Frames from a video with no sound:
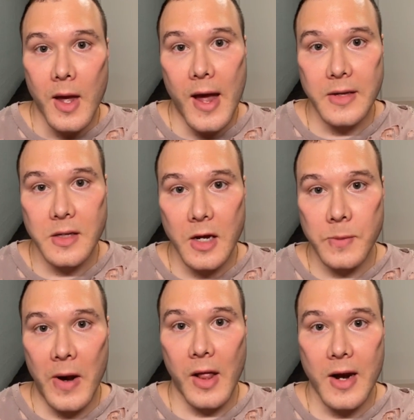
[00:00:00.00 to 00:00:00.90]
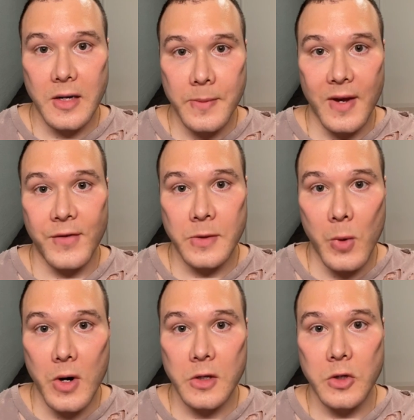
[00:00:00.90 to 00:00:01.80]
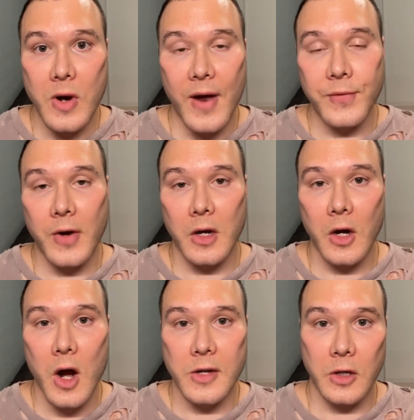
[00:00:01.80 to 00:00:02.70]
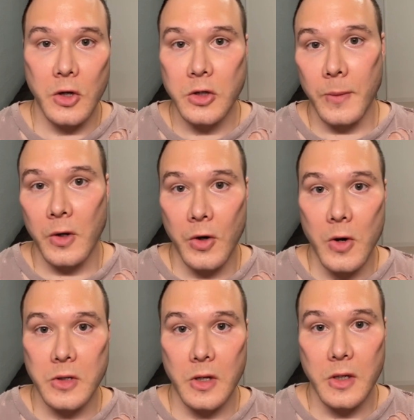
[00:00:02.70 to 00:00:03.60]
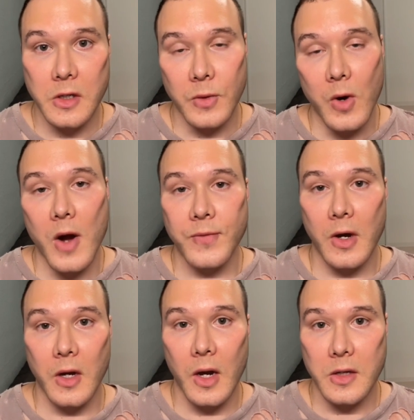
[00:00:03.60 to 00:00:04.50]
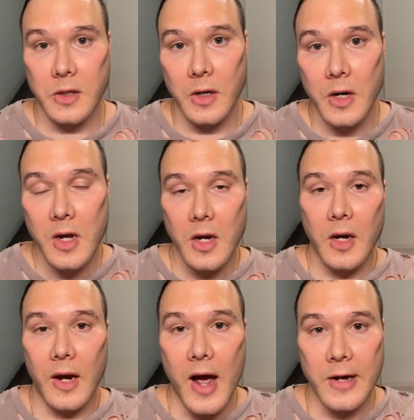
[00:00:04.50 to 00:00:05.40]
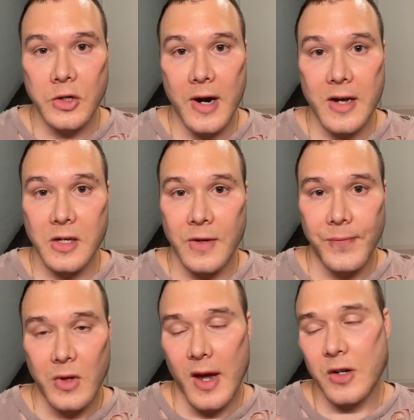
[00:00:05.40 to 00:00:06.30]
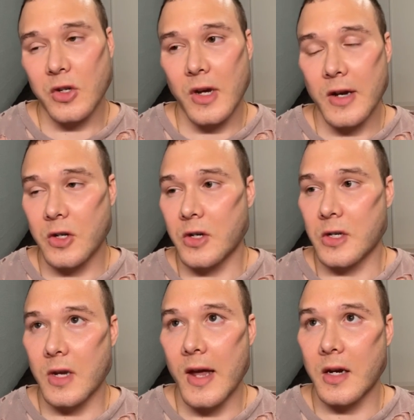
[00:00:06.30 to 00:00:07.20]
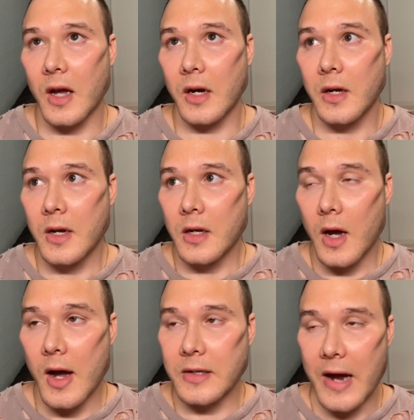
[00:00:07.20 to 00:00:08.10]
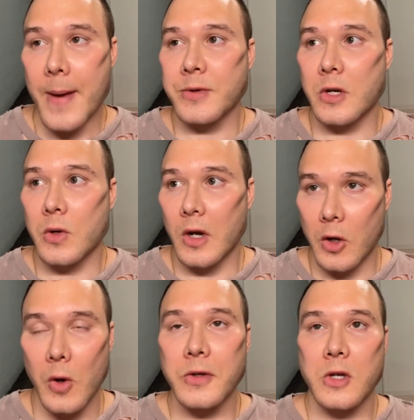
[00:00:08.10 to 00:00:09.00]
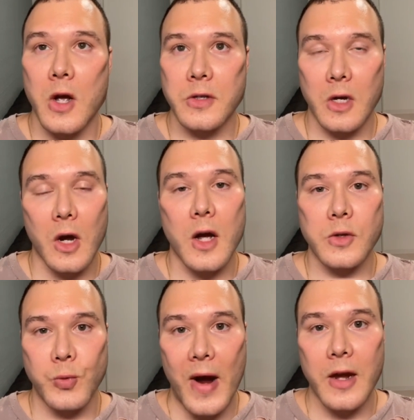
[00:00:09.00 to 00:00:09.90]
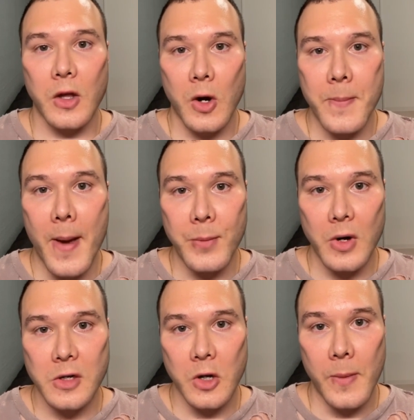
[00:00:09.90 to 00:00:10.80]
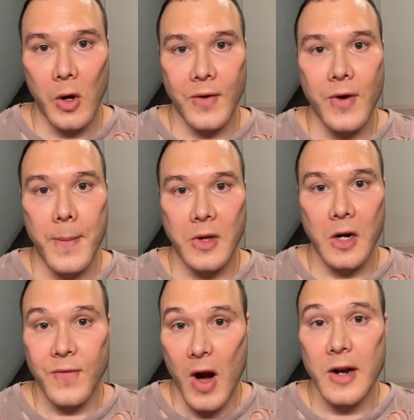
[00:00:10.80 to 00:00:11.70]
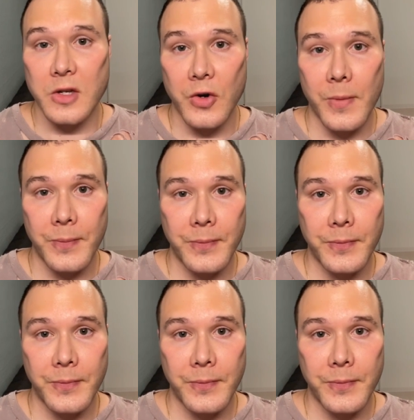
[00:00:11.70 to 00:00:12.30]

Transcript: NSAIDs, beta lactam cephalosporins do not fucking cause acute tubular necrosis. It's the wrong fucking answer. In contrast, actually, I should just end on uh, dapsone and gold salts can cause regular membranous glomerulonephropathy and nephrotic syndrome.